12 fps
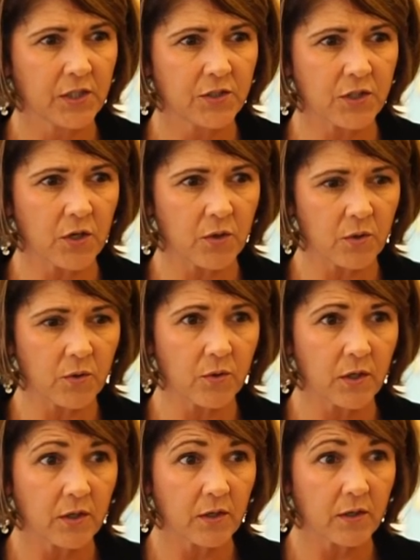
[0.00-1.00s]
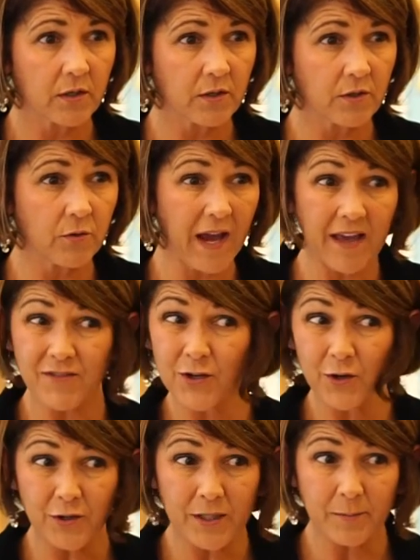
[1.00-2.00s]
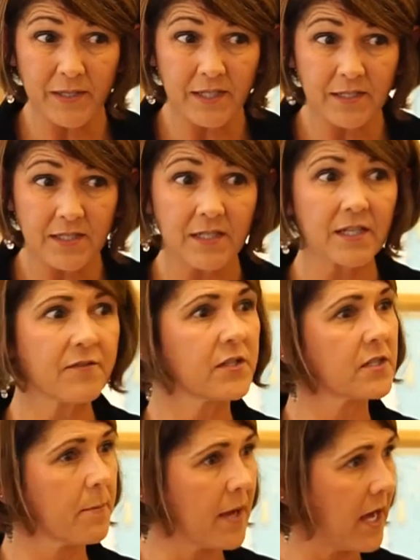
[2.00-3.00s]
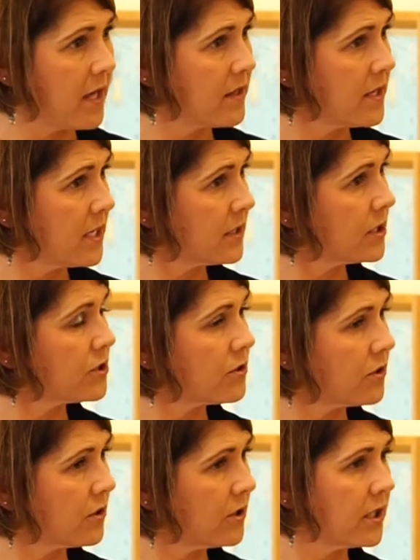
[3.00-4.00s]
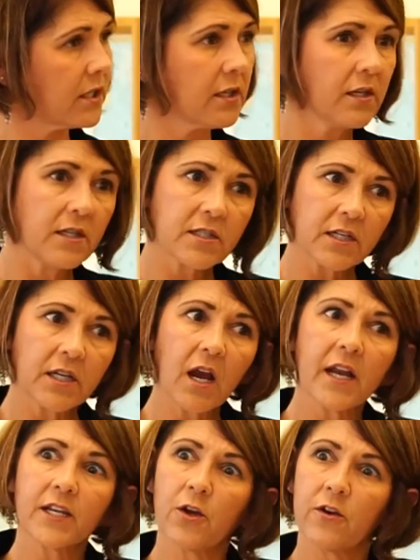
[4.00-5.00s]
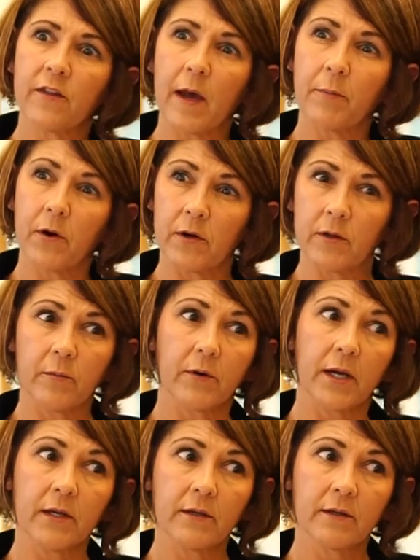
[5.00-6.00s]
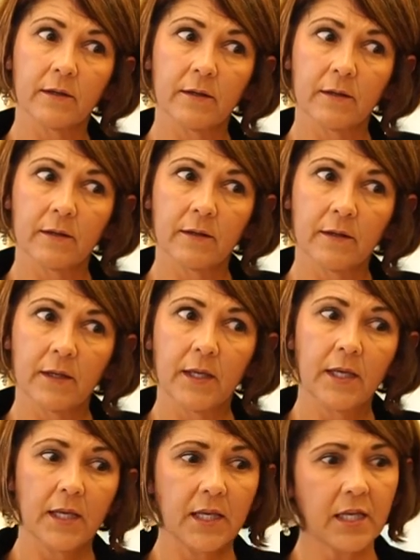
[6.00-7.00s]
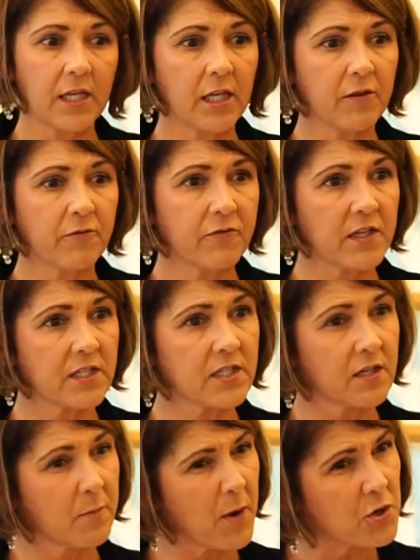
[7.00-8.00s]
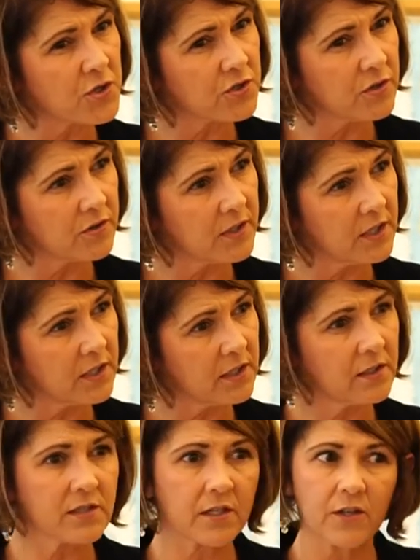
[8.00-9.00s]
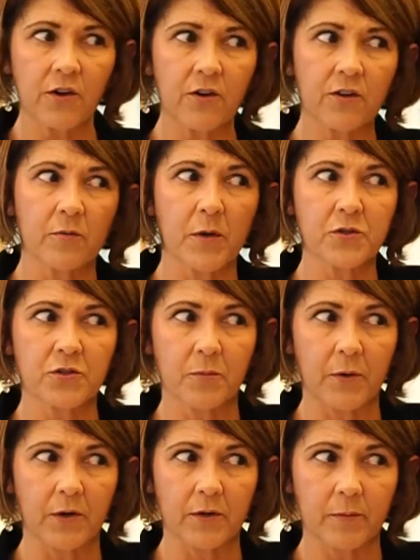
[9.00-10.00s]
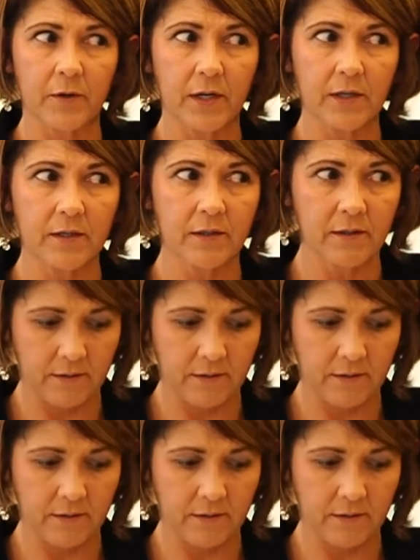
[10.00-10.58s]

So you have the learning piece. If it's a math thing that you're learning, it's going to kind of go to that part of the brain. If it's an emotional thing, it's going to go to the emotional part of the brain.